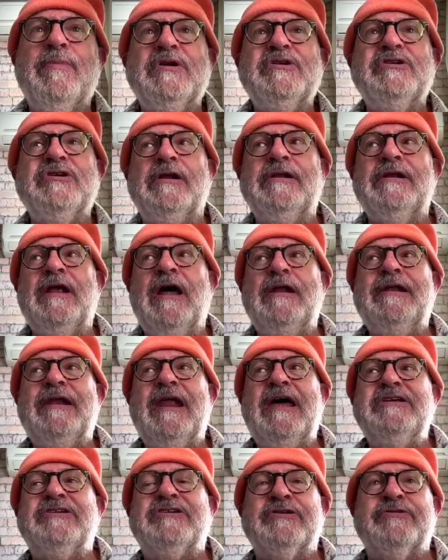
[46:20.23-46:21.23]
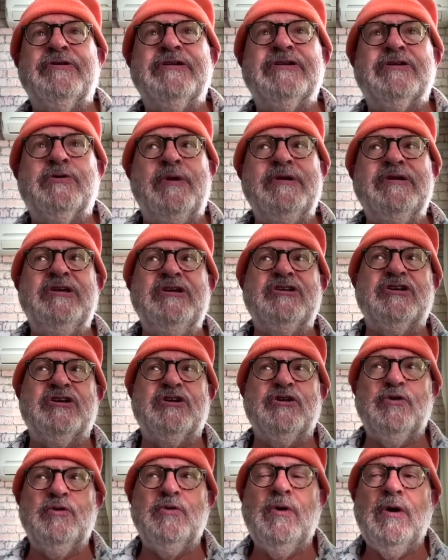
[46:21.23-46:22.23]
But later in
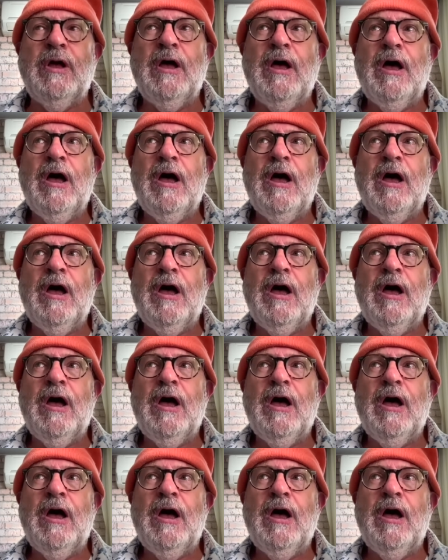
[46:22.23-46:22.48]
22,